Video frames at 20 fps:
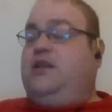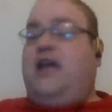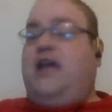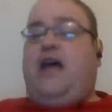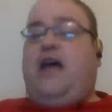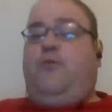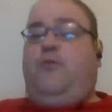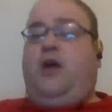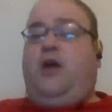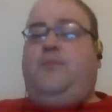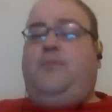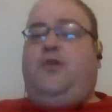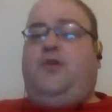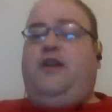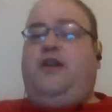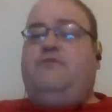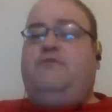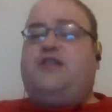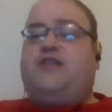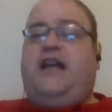At one
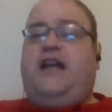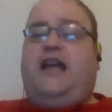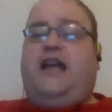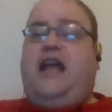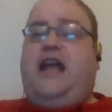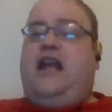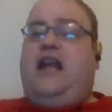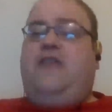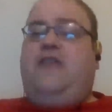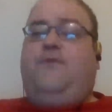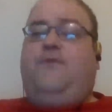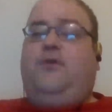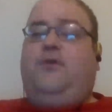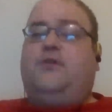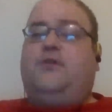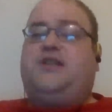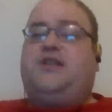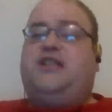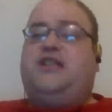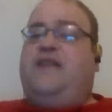point, it was like
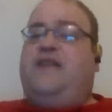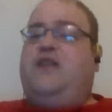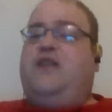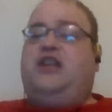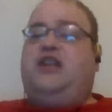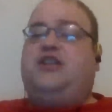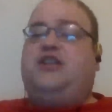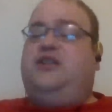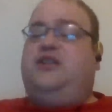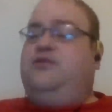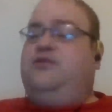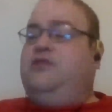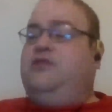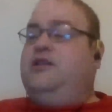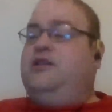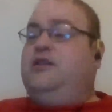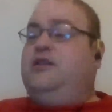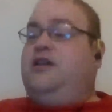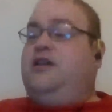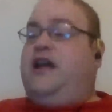84-72,
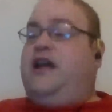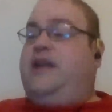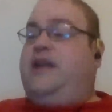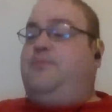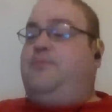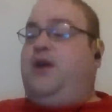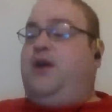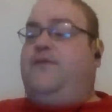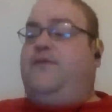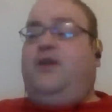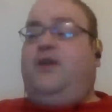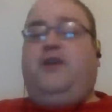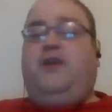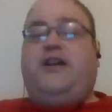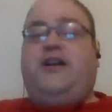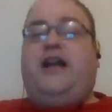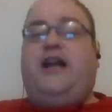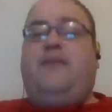and then Buffalo cut